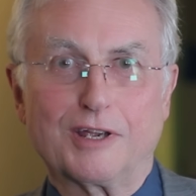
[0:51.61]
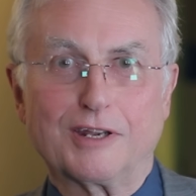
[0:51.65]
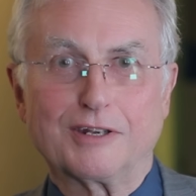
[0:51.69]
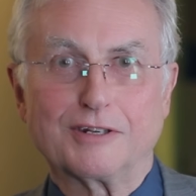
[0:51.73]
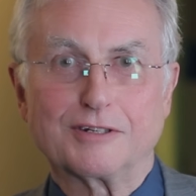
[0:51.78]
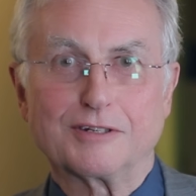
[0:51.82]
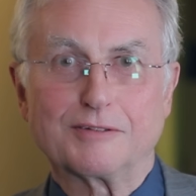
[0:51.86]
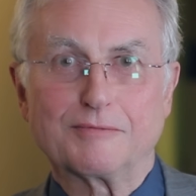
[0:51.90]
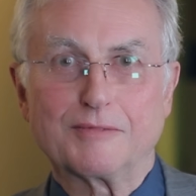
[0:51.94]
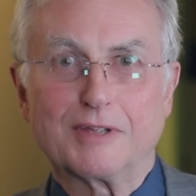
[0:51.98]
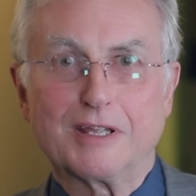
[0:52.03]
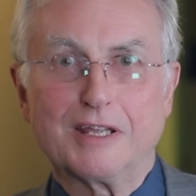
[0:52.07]

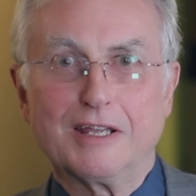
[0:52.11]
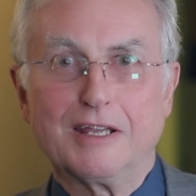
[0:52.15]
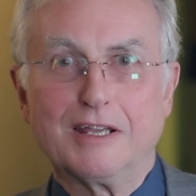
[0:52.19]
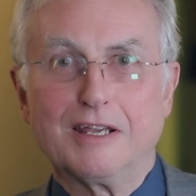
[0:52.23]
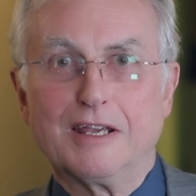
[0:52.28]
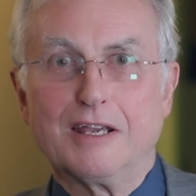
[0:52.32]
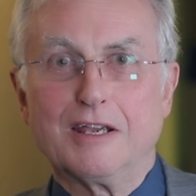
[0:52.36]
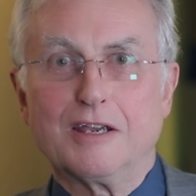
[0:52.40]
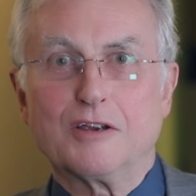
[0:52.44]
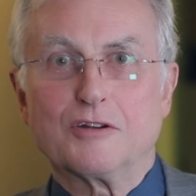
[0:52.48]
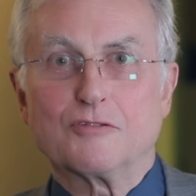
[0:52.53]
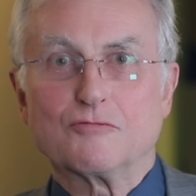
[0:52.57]
And
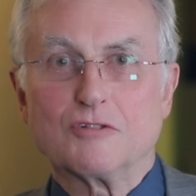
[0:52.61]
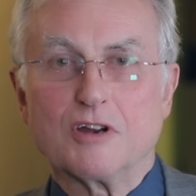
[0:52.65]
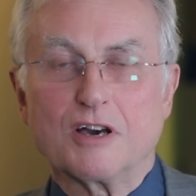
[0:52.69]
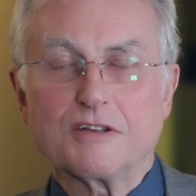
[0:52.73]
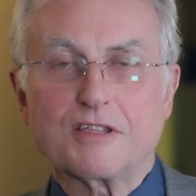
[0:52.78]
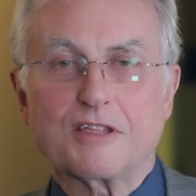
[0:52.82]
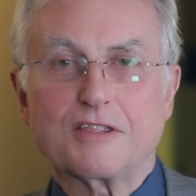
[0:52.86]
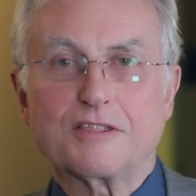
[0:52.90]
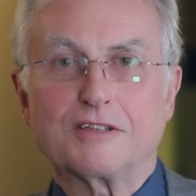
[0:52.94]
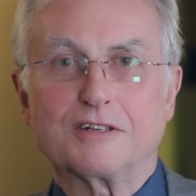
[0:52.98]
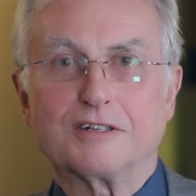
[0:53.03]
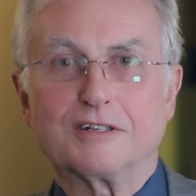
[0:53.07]

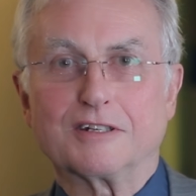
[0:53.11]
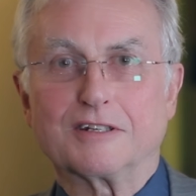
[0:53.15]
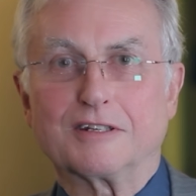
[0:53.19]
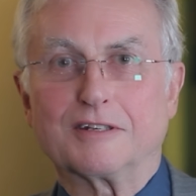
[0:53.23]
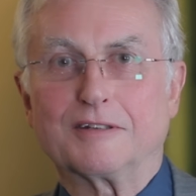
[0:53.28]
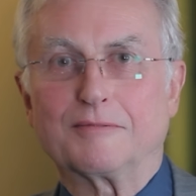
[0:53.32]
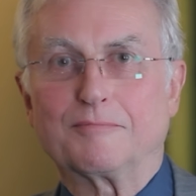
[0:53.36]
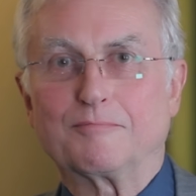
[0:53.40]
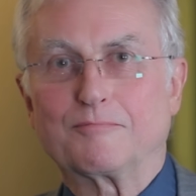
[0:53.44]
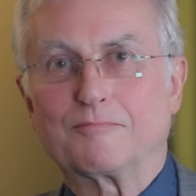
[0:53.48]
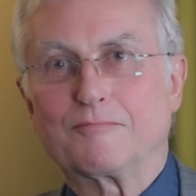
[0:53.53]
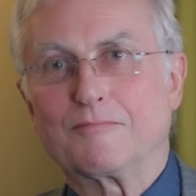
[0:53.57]
rather than
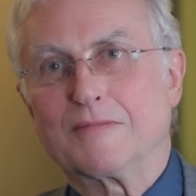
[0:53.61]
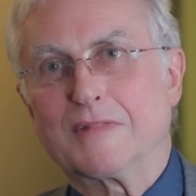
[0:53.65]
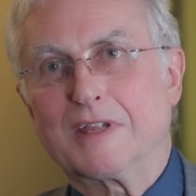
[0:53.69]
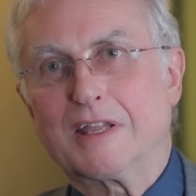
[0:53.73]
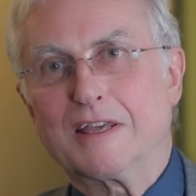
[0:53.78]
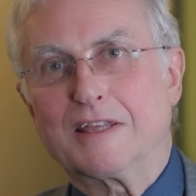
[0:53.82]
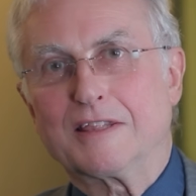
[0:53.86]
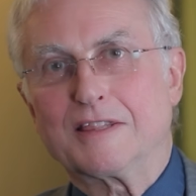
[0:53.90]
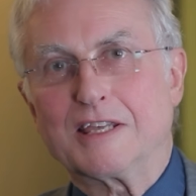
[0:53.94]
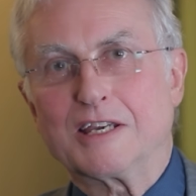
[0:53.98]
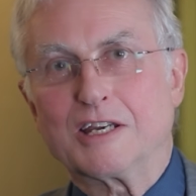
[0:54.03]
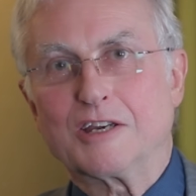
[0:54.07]

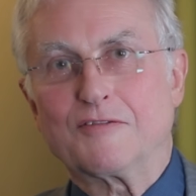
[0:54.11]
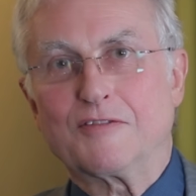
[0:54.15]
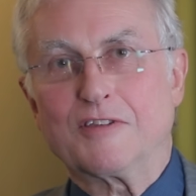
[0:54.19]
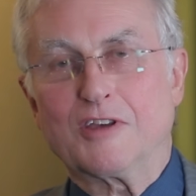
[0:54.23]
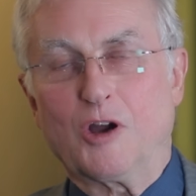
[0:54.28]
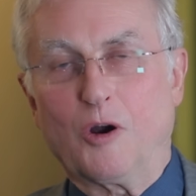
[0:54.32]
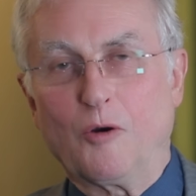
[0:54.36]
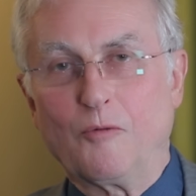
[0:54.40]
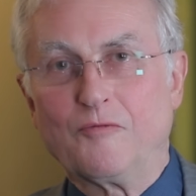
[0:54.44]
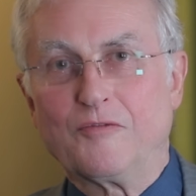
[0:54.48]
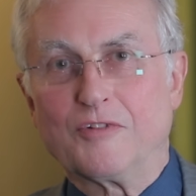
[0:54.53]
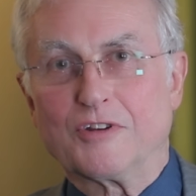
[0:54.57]
think of the
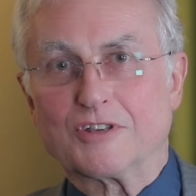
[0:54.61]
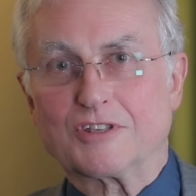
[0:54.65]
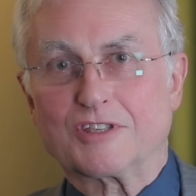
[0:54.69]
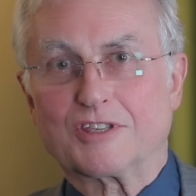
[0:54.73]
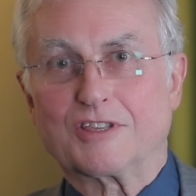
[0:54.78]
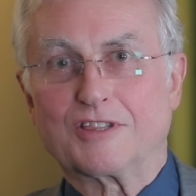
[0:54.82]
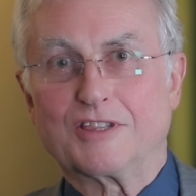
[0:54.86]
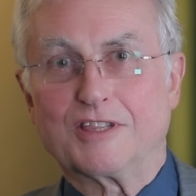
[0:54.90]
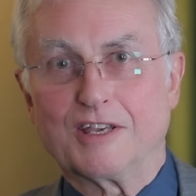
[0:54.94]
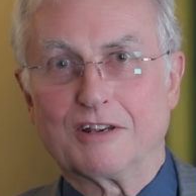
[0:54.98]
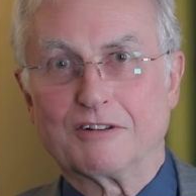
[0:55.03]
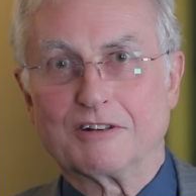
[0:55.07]
obvious
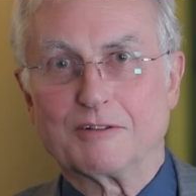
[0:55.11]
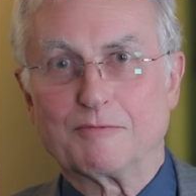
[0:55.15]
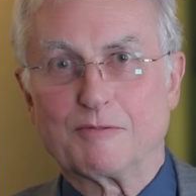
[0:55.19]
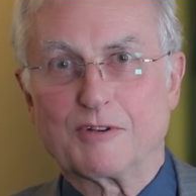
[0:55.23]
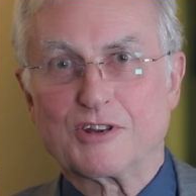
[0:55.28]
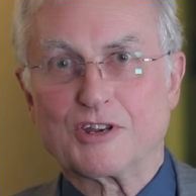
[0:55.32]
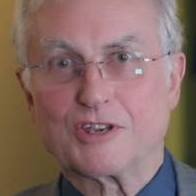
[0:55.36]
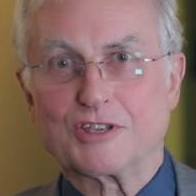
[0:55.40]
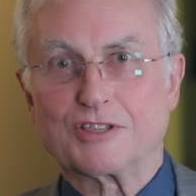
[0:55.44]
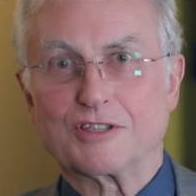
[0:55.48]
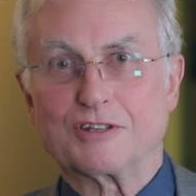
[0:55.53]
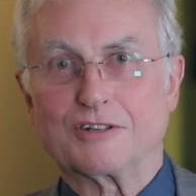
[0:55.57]
theory,
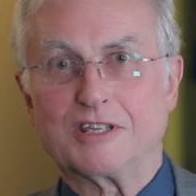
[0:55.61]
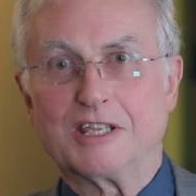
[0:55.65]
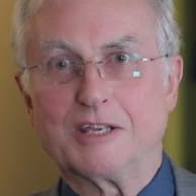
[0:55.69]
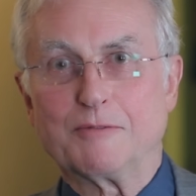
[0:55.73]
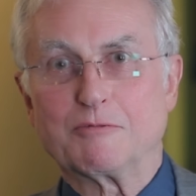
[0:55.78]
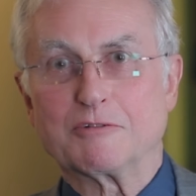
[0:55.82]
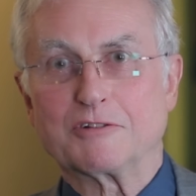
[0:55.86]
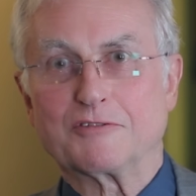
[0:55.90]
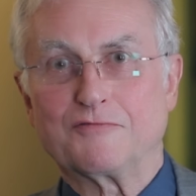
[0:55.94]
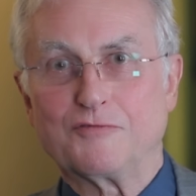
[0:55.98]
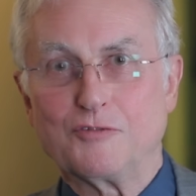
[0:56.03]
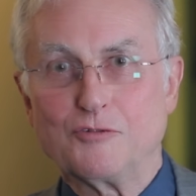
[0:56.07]
which is that he
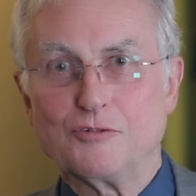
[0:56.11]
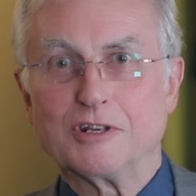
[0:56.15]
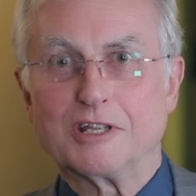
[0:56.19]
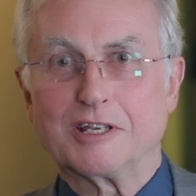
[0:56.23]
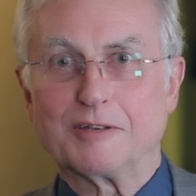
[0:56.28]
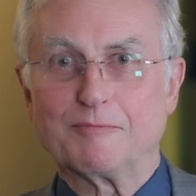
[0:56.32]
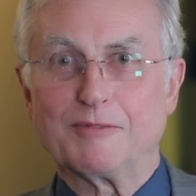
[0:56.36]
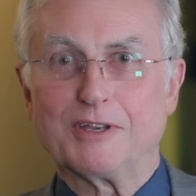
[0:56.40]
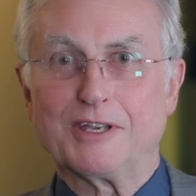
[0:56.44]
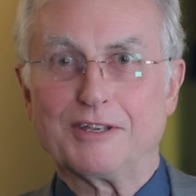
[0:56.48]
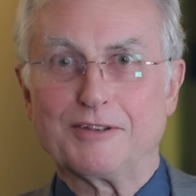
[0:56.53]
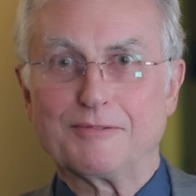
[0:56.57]
was
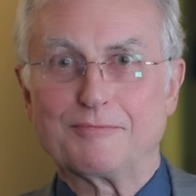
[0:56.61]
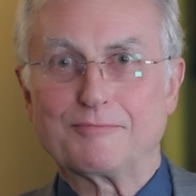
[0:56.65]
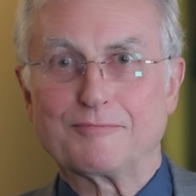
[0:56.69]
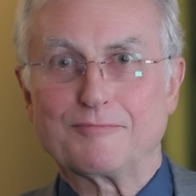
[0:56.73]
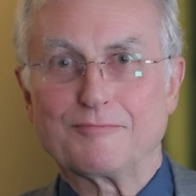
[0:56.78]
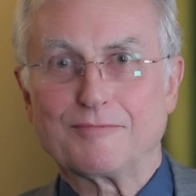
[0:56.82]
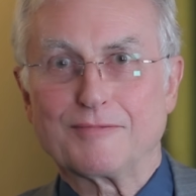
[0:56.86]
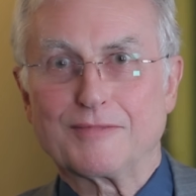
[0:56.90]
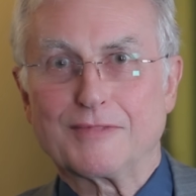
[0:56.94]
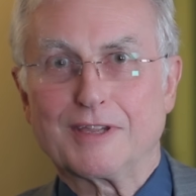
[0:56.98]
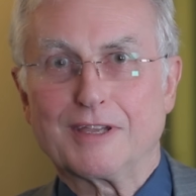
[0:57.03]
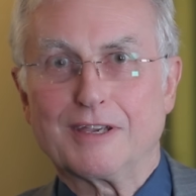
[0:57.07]
fooling me,
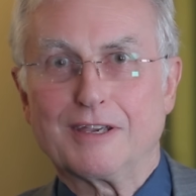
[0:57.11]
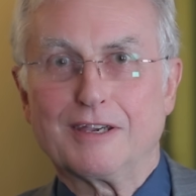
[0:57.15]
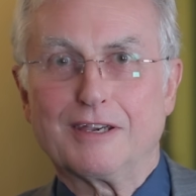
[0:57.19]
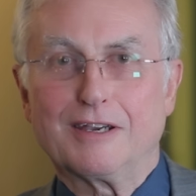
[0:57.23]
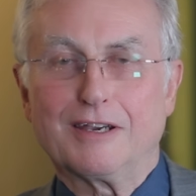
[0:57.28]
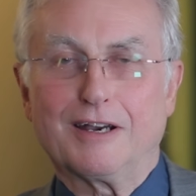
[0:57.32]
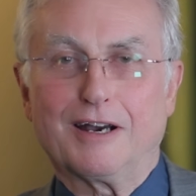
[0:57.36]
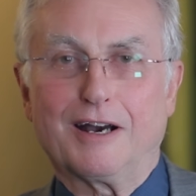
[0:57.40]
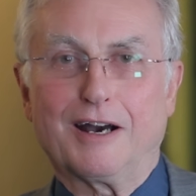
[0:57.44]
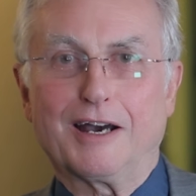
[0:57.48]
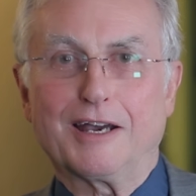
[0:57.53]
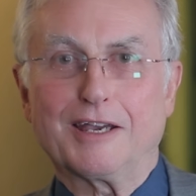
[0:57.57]

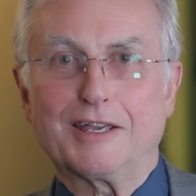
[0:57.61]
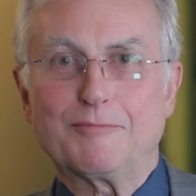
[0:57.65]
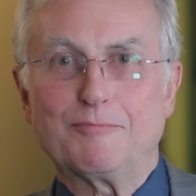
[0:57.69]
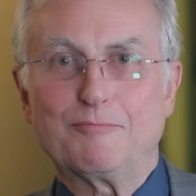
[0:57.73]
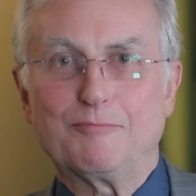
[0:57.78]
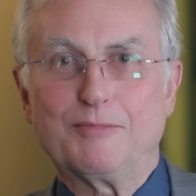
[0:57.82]
I